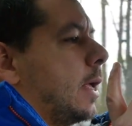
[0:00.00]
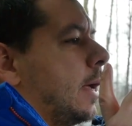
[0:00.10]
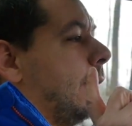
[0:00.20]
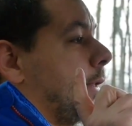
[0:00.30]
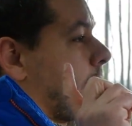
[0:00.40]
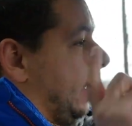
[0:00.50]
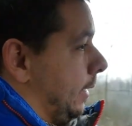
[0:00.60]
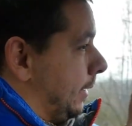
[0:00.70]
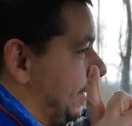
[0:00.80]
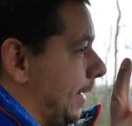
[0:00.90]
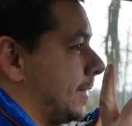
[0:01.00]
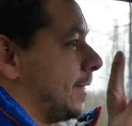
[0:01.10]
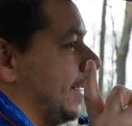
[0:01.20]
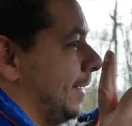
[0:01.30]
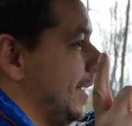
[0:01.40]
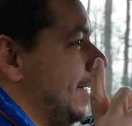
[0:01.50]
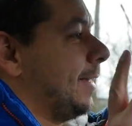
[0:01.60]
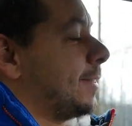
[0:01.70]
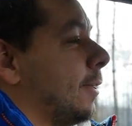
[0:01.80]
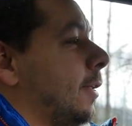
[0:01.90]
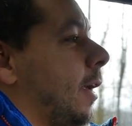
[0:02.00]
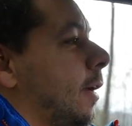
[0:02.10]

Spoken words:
well, that's only